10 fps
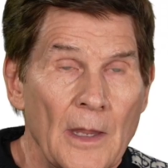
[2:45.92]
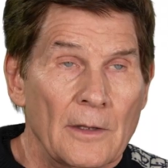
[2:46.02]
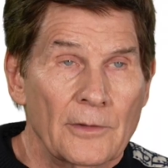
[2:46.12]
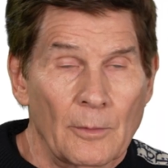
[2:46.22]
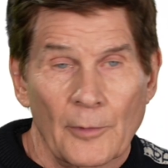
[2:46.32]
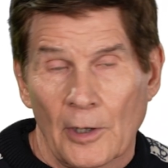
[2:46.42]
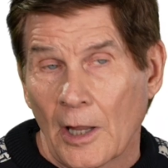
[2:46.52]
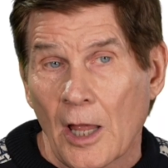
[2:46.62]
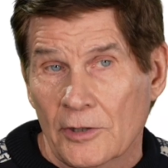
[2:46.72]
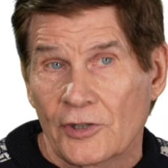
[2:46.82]
So I'm going to
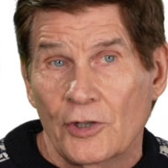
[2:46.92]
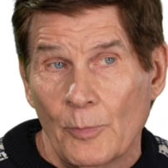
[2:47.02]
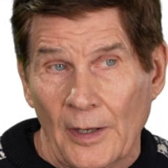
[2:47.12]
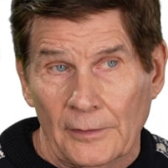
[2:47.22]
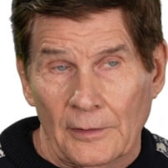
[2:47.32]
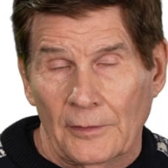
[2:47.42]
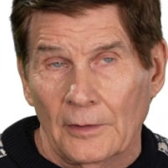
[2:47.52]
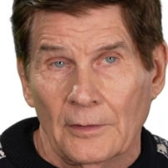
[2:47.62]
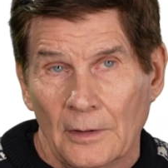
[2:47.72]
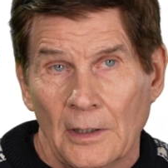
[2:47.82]
launch two businesses
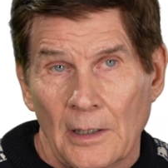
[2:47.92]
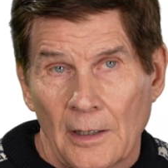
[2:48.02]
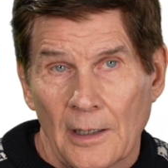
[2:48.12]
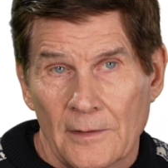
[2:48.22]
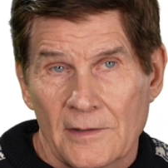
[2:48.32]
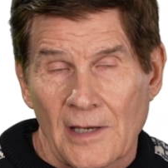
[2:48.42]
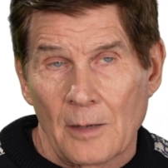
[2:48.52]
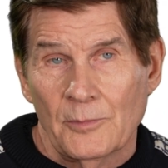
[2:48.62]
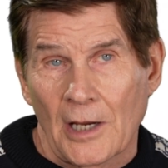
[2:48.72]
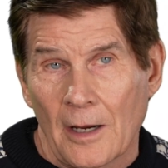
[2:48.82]
at the
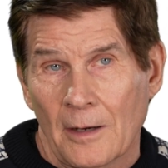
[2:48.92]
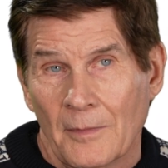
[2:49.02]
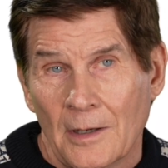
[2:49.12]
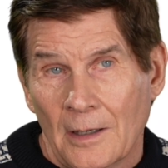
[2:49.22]
same time.